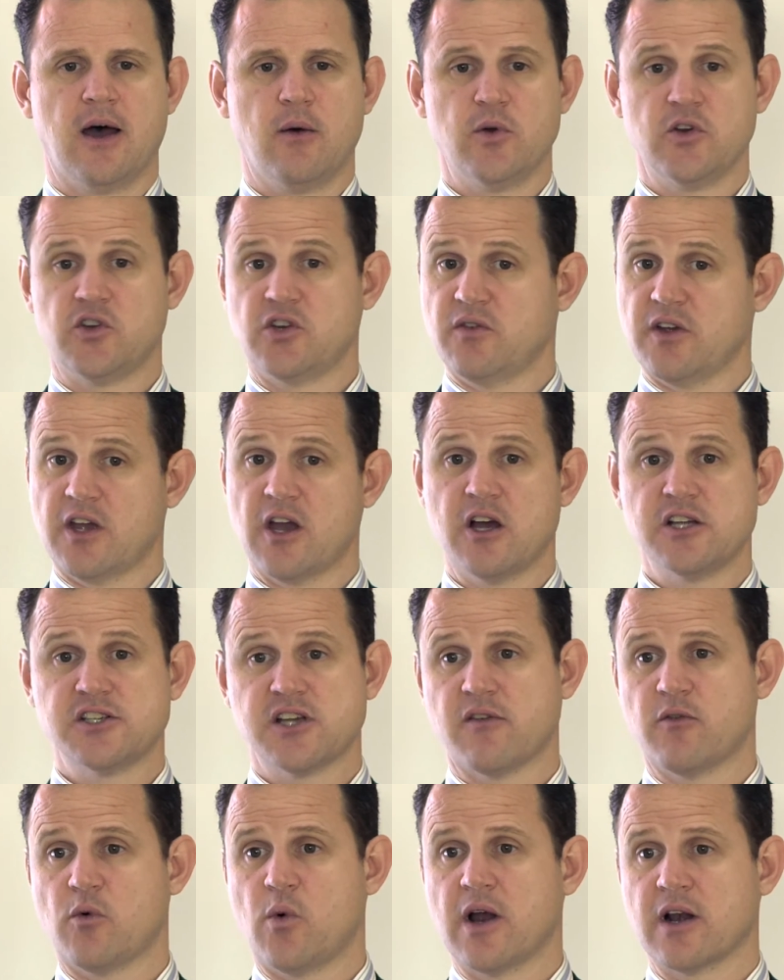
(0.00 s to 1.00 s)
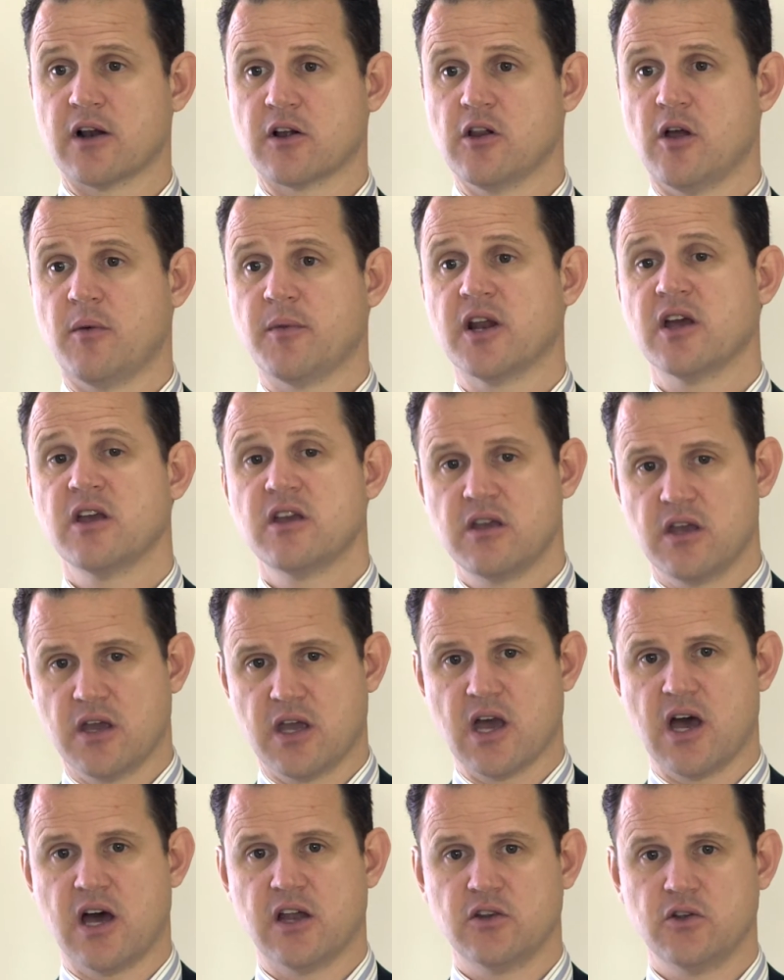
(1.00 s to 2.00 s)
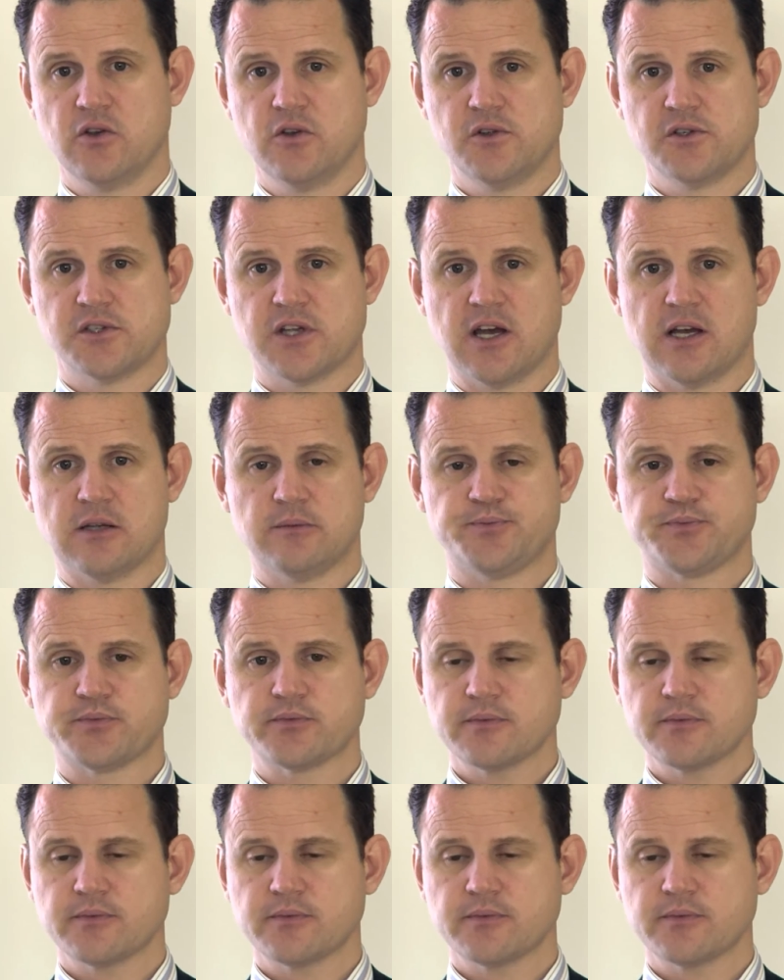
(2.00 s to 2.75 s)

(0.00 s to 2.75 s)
which if it goes over 1 kilometre, you can't use that.